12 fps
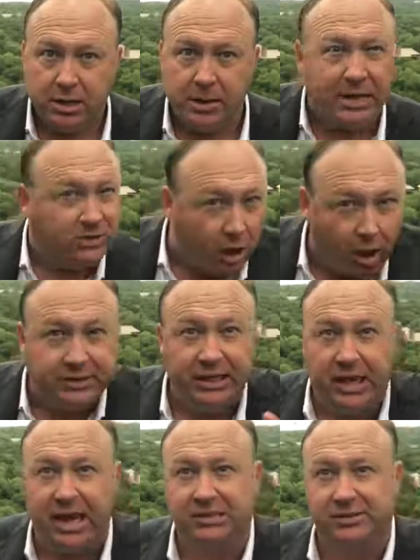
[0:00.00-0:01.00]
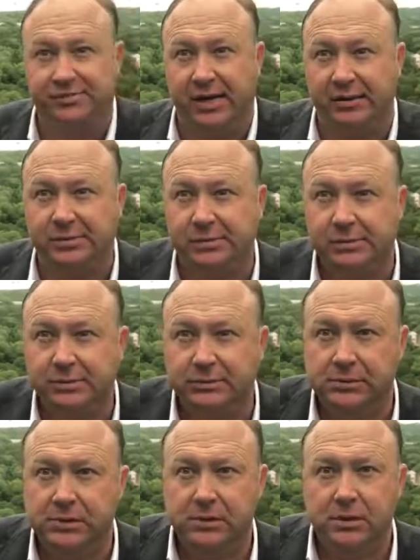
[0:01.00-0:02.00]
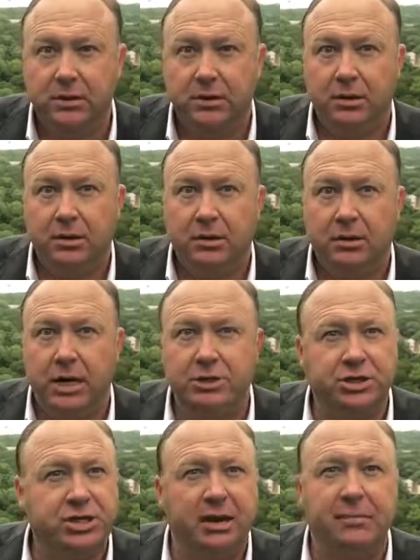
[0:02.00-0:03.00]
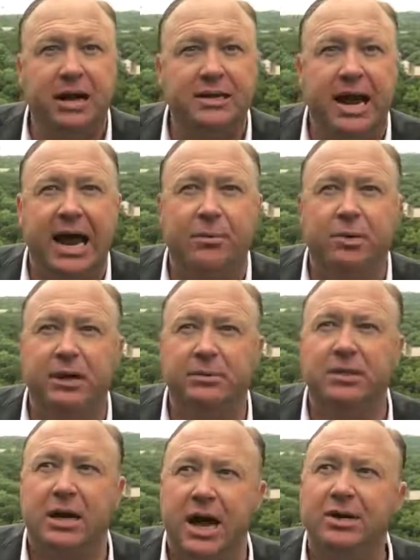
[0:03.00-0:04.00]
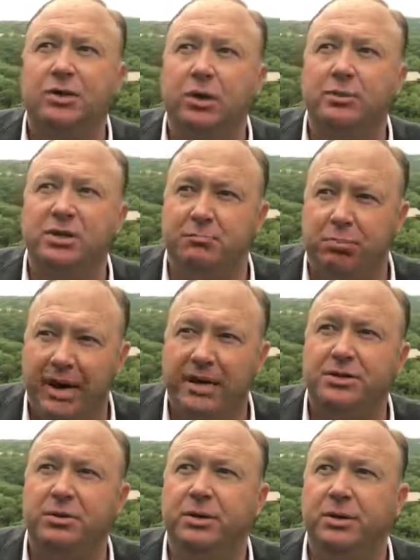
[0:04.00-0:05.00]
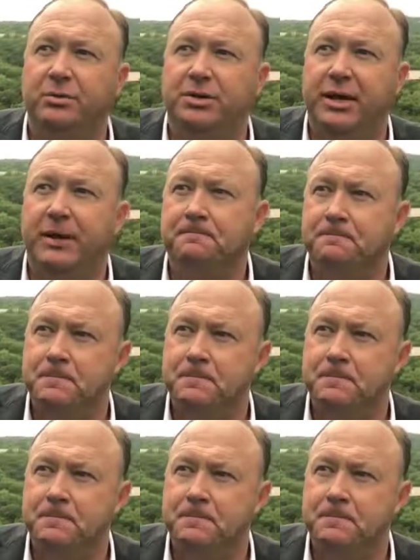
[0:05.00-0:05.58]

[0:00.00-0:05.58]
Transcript: And that's all declassified. And just like my dad, when he was in high school, he was in Plan 2 at UT. He